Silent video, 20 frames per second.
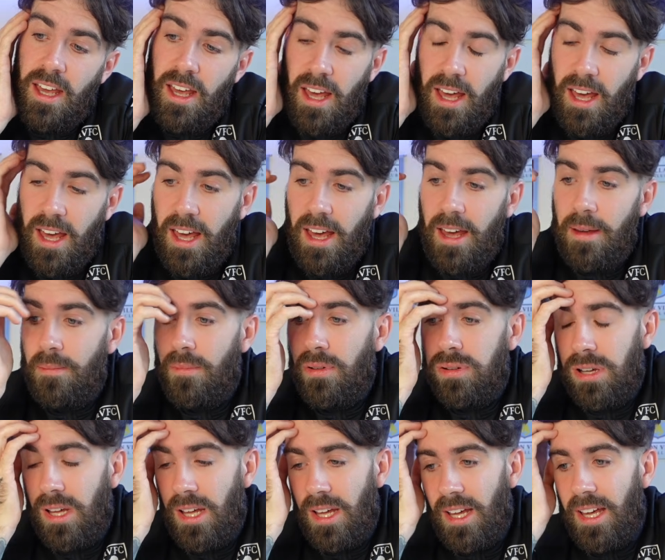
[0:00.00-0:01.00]

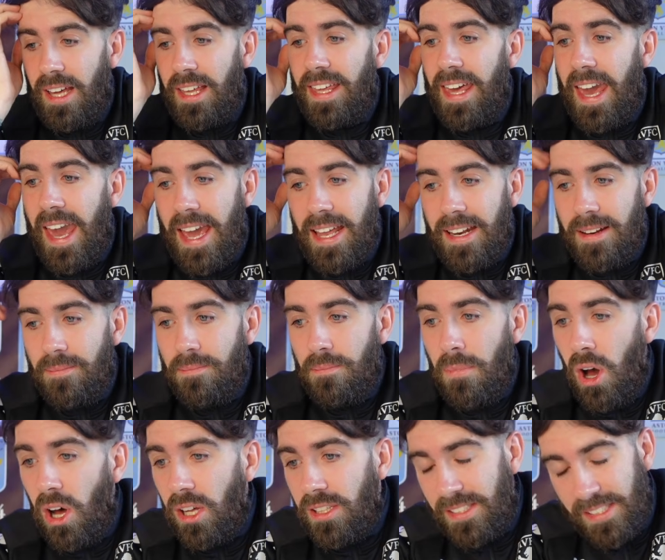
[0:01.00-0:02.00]
Again,
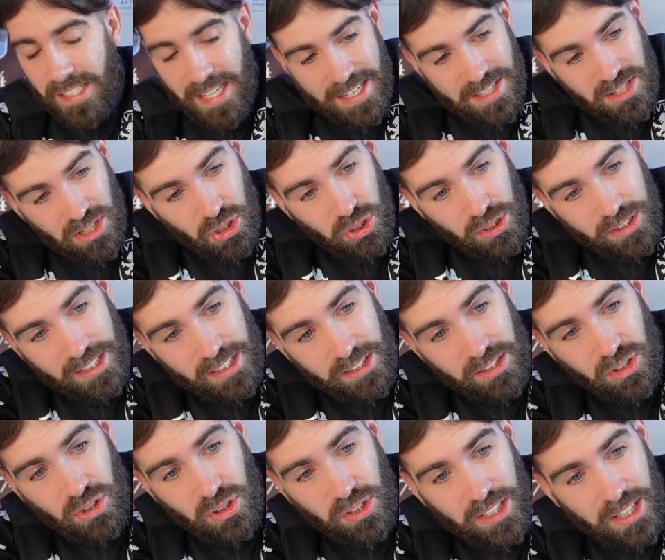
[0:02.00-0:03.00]
Martinez, could
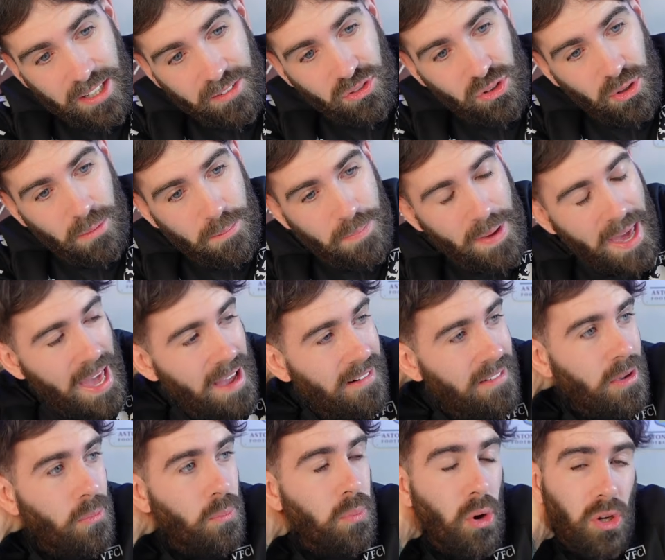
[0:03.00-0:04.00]
he have done better?
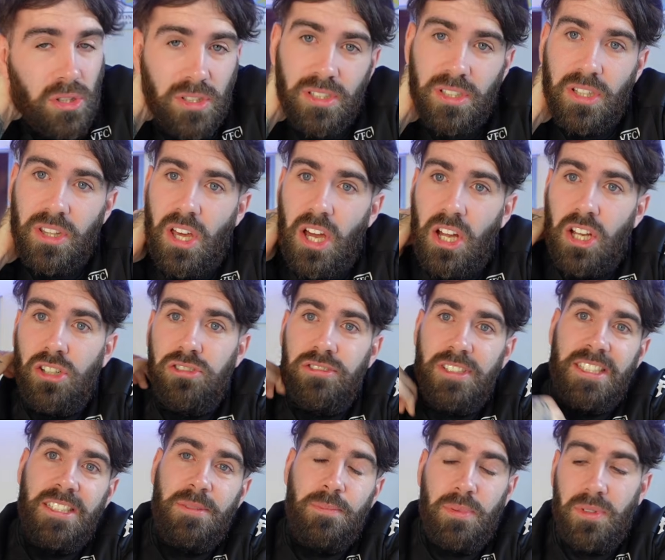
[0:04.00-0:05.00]
It wasn't a
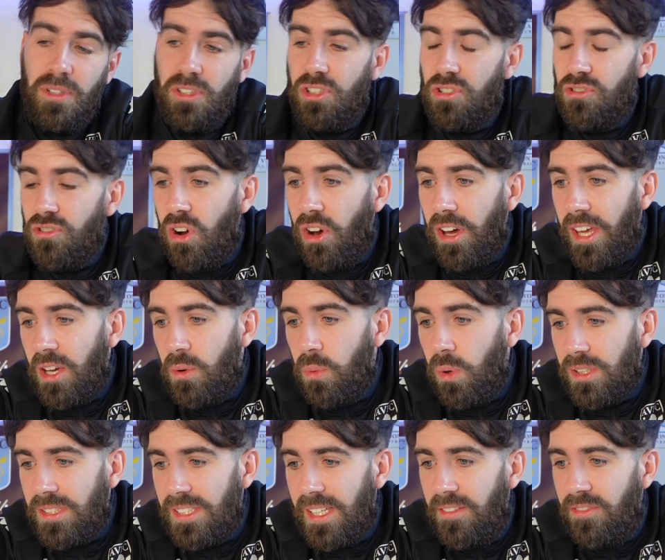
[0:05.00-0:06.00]
crisp strike,
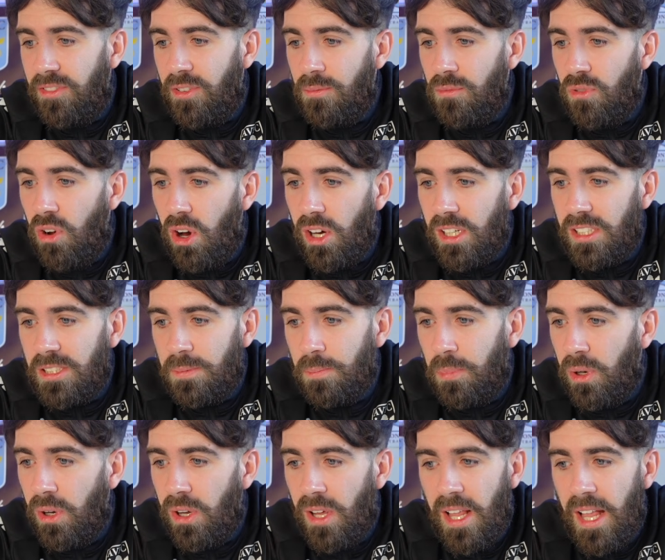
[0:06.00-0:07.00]
was it, from Rice?
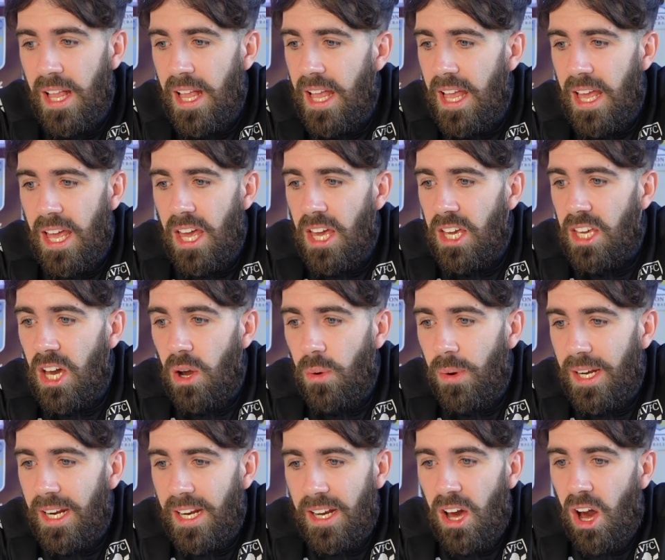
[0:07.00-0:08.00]
But
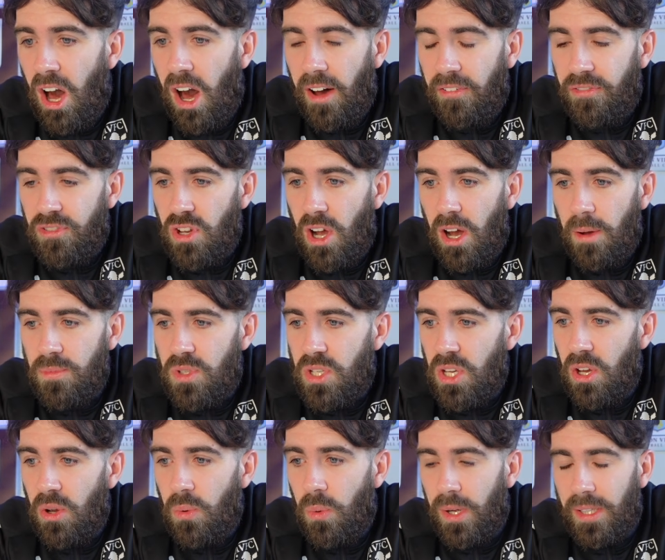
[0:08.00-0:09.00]
going in at half-time,
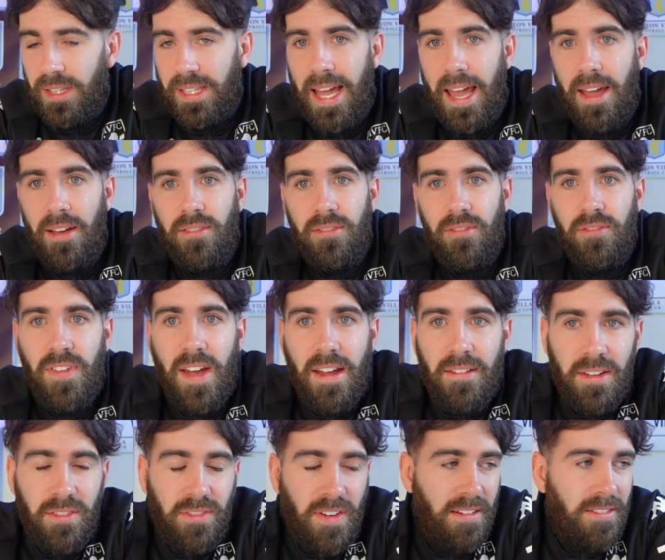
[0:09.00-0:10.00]
2-1 down,
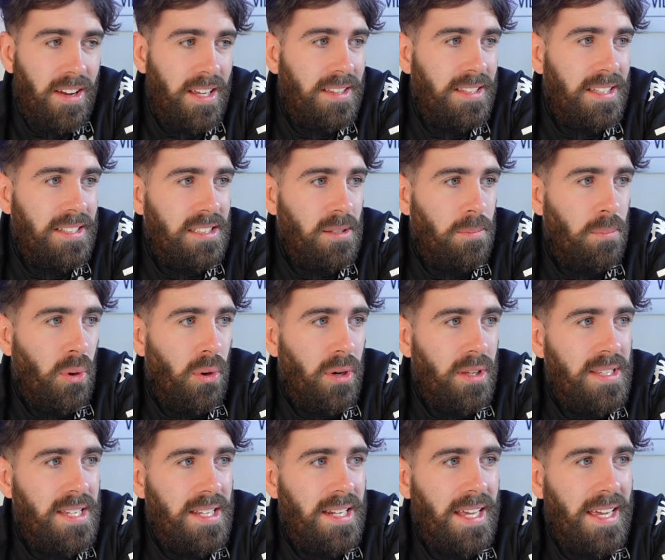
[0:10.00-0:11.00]
very
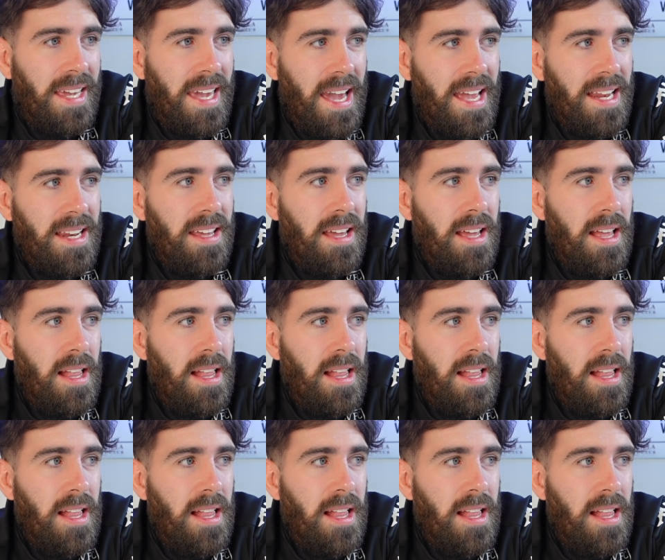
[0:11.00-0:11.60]
disappointed again.